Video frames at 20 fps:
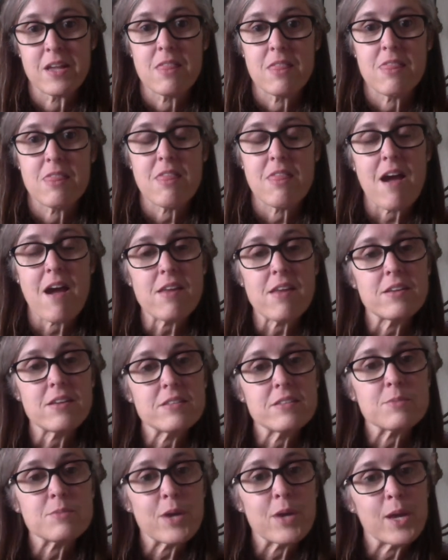that
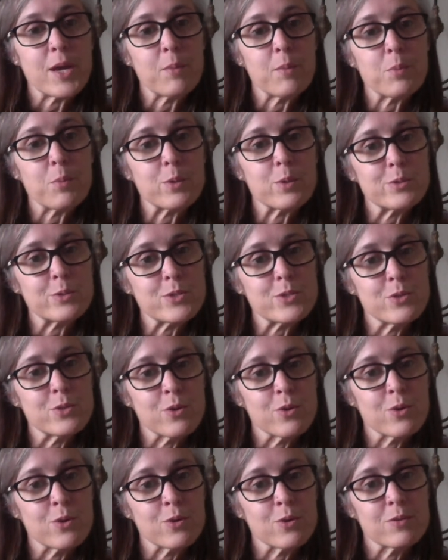is my
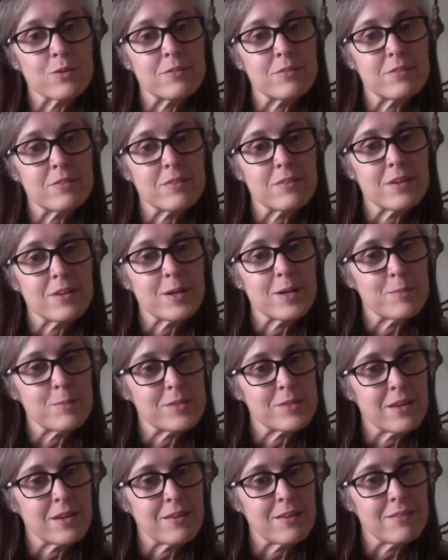personal
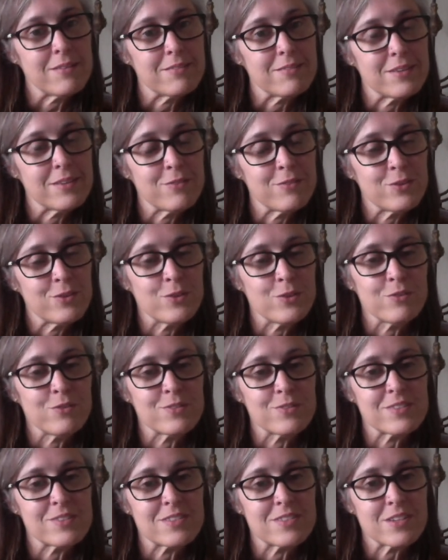update. If you've
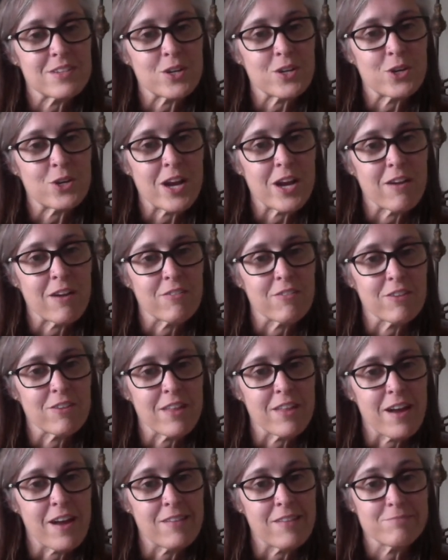stuck around for
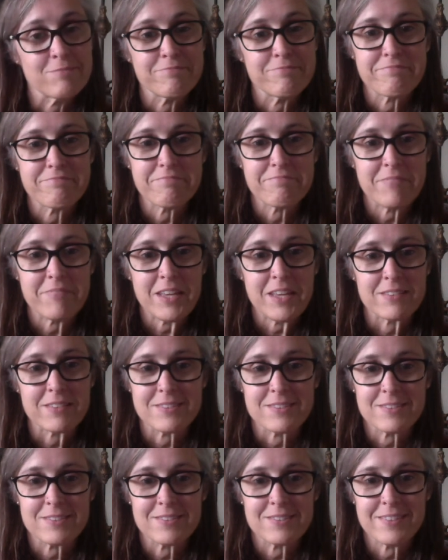that,
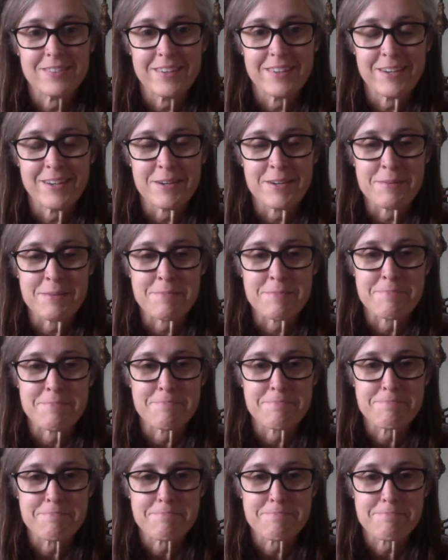thanks.
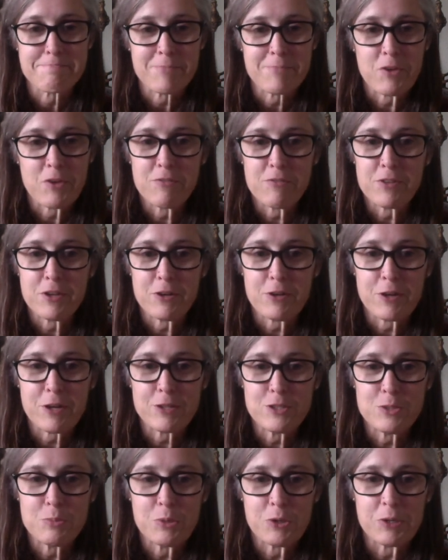Hopefully you're not
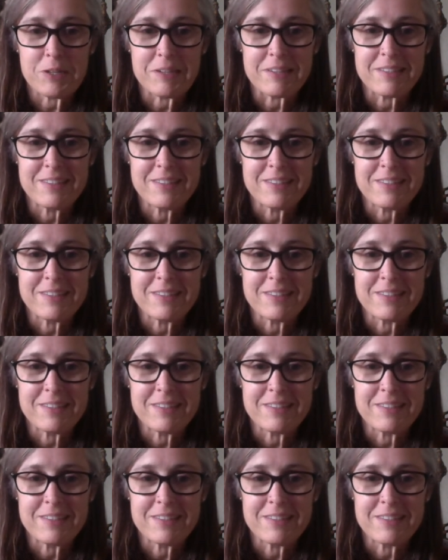too bored.